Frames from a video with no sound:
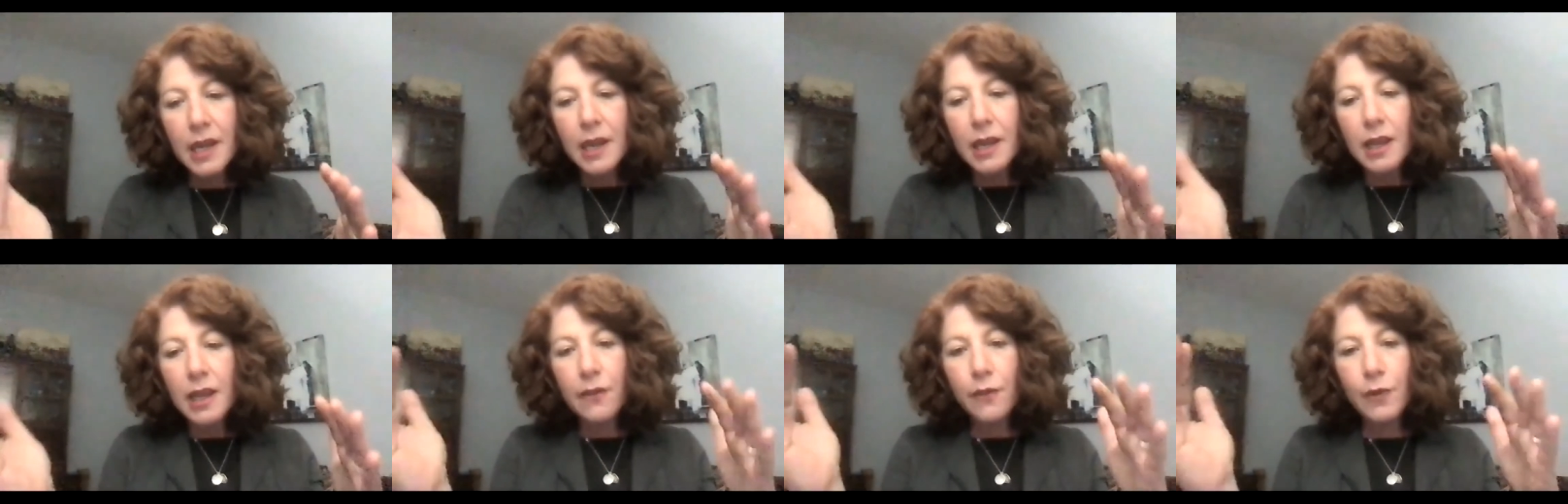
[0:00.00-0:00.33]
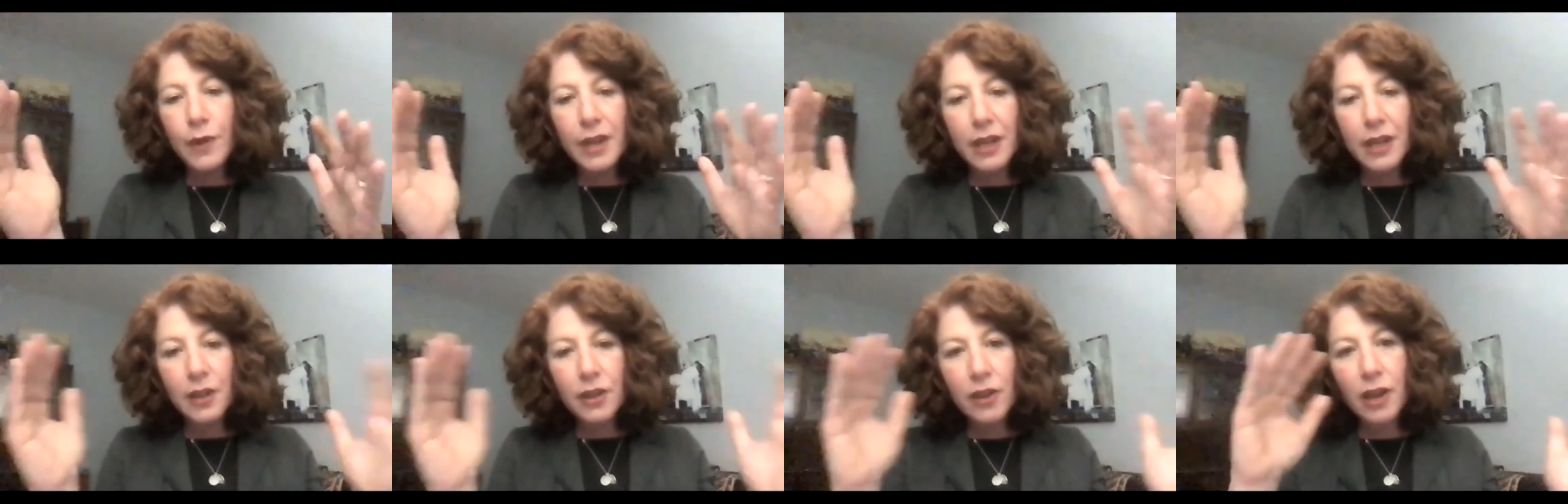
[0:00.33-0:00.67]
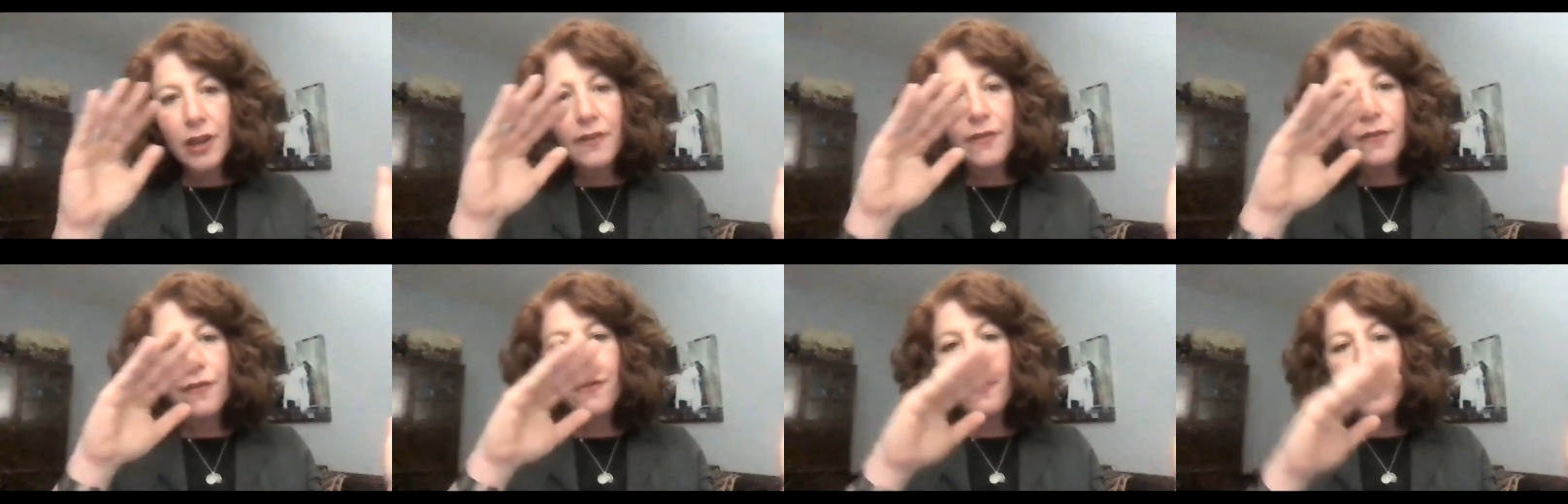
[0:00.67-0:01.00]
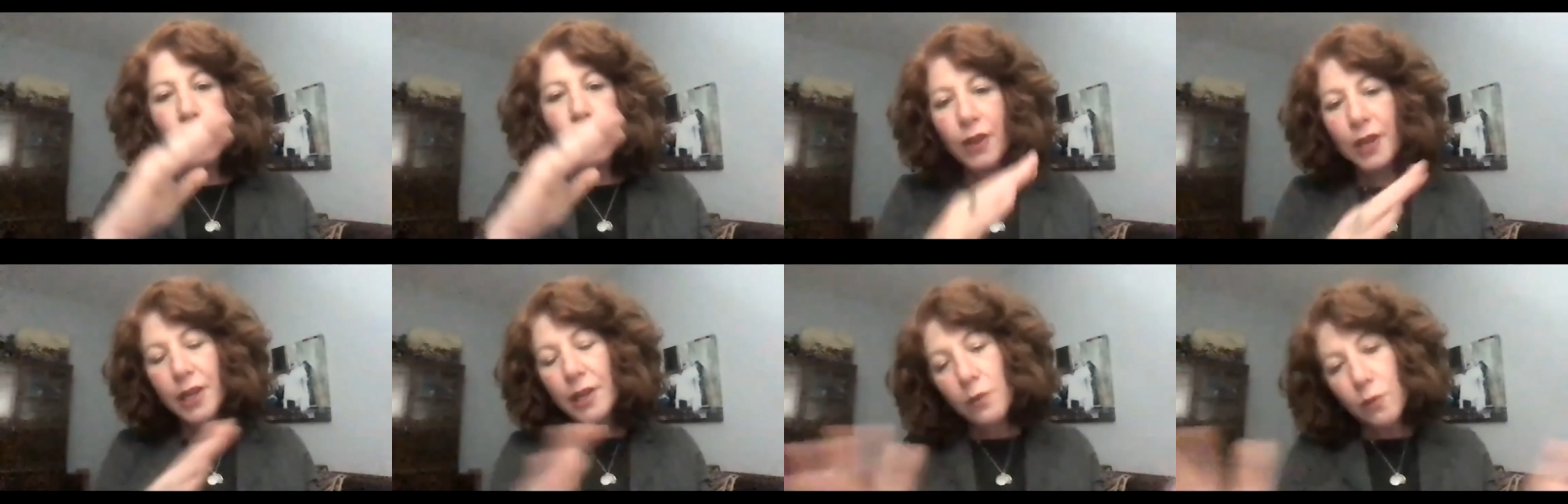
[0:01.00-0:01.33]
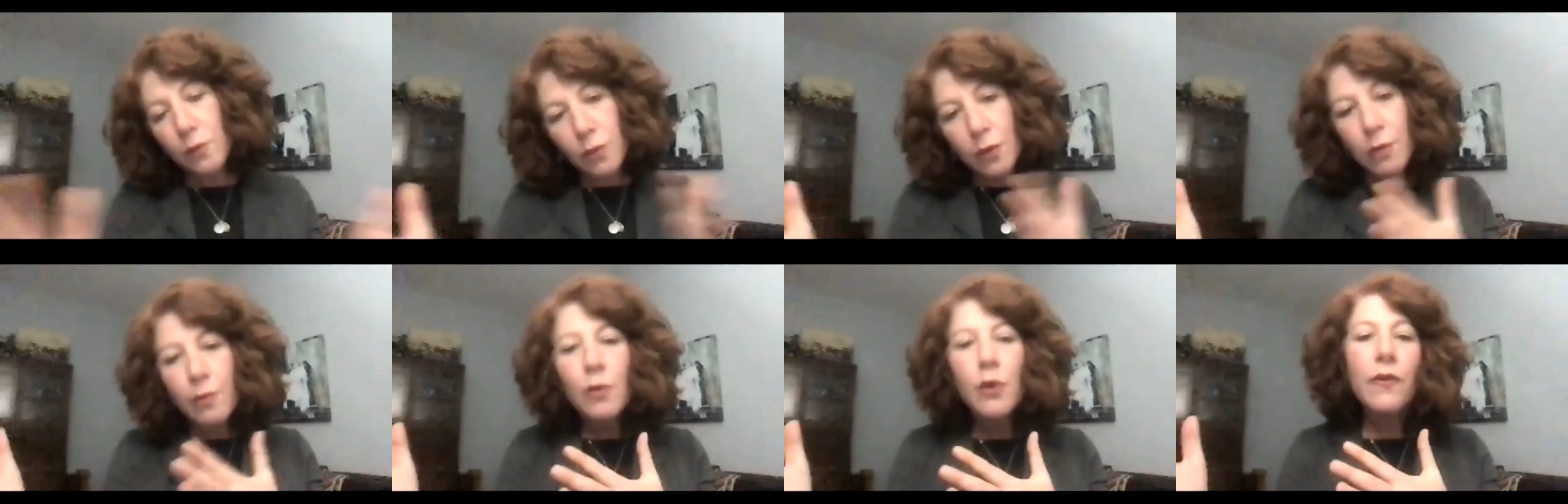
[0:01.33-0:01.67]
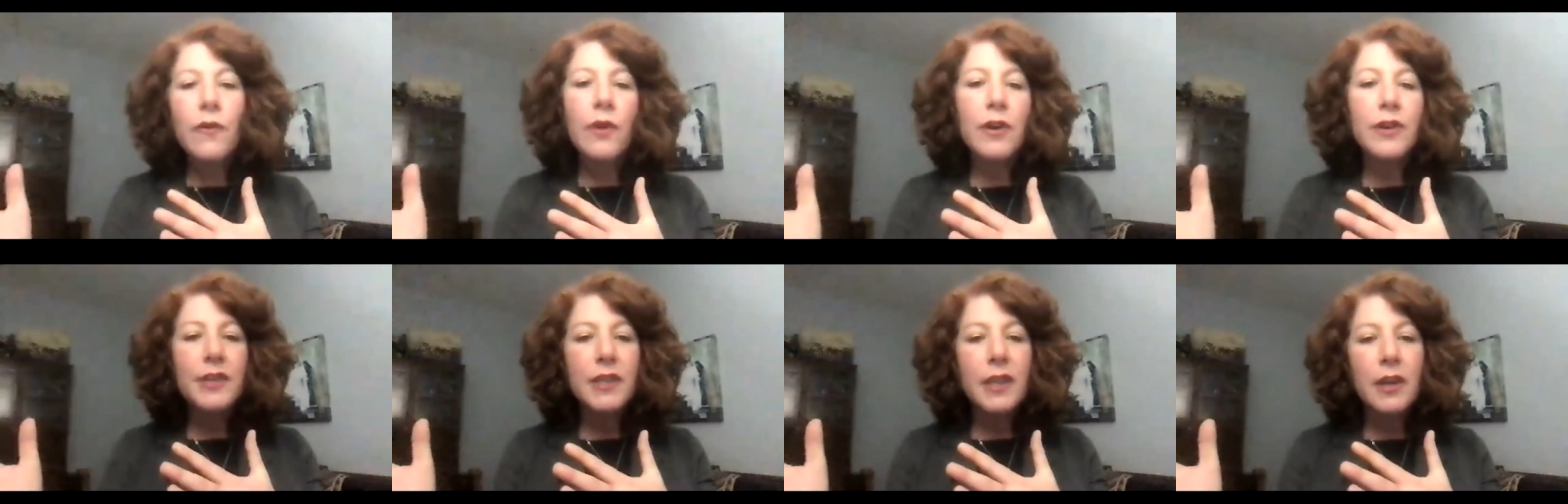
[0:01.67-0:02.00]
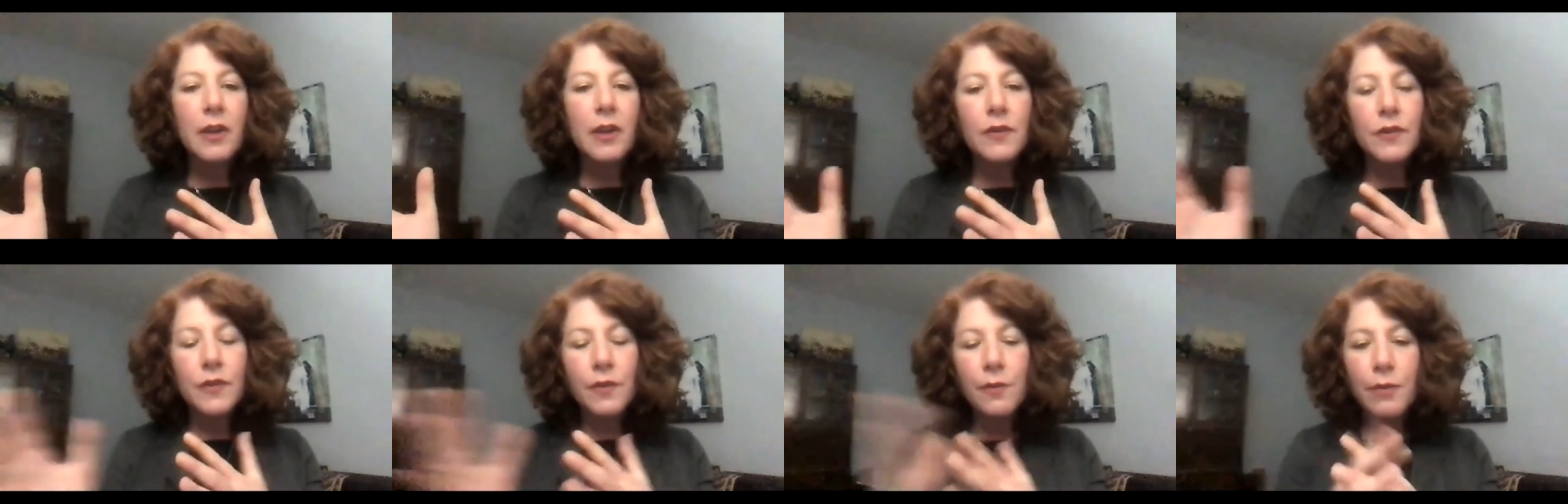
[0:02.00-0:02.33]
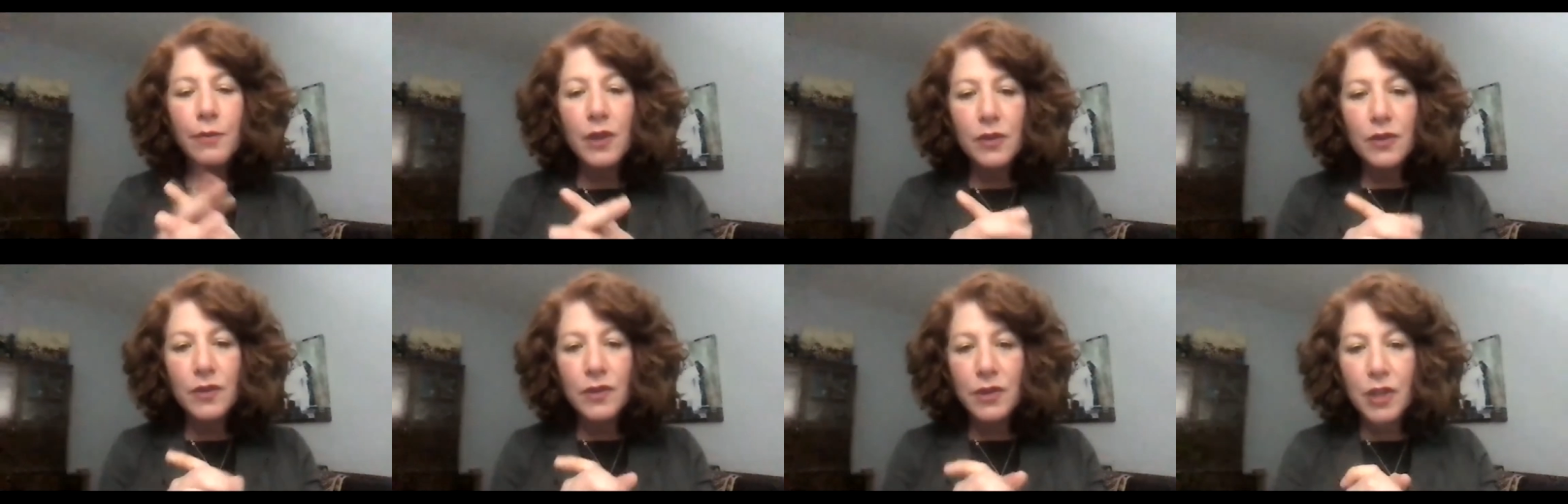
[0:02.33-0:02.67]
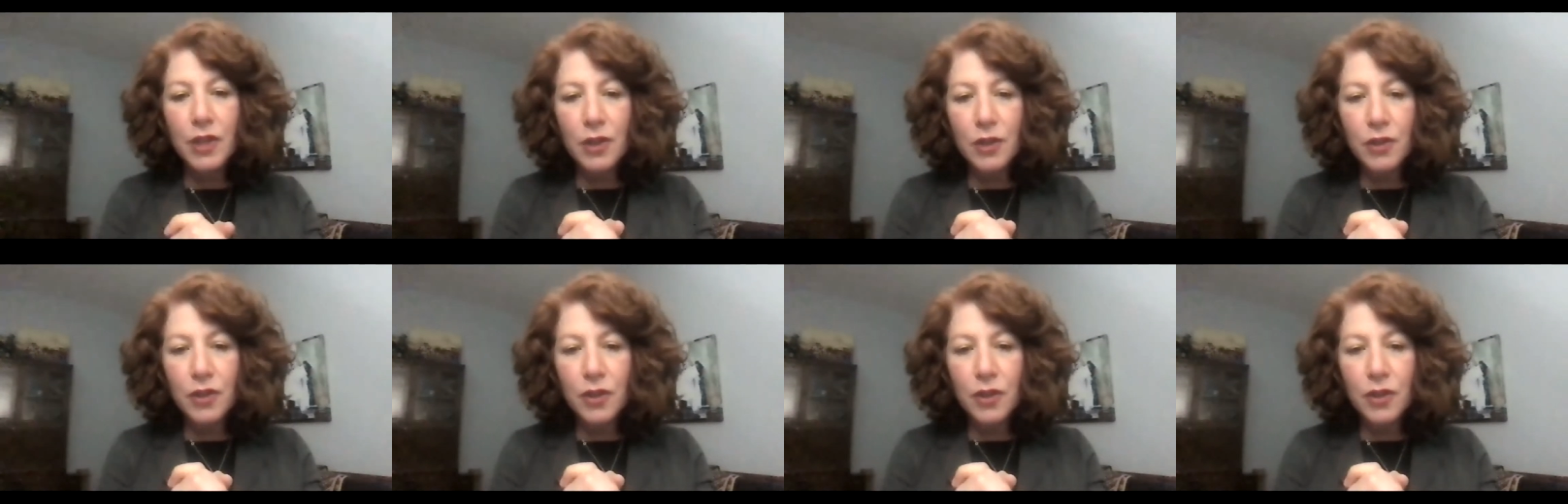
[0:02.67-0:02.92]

if we can kind of fully remove ourselves from those the